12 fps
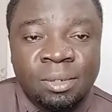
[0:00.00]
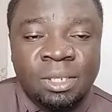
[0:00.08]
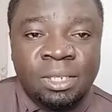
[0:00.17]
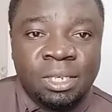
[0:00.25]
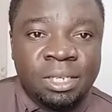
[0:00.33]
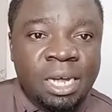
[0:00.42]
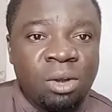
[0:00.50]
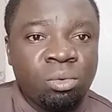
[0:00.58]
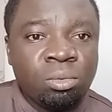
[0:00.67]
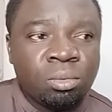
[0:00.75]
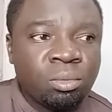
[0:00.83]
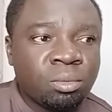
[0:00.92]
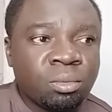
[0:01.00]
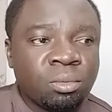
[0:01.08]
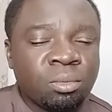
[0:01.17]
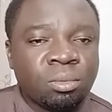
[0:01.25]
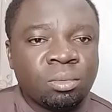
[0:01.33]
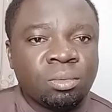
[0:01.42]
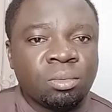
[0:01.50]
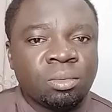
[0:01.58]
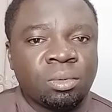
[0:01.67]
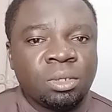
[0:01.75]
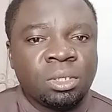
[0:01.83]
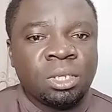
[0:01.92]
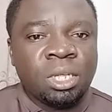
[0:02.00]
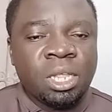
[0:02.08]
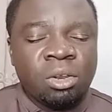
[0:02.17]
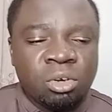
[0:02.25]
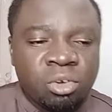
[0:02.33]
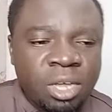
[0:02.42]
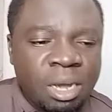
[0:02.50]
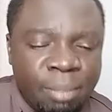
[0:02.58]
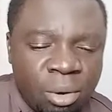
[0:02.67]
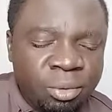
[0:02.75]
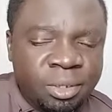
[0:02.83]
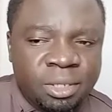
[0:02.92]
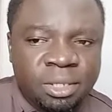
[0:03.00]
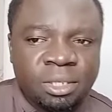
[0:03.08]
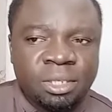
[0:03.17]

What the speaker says: Shinyalu. Then you're talking about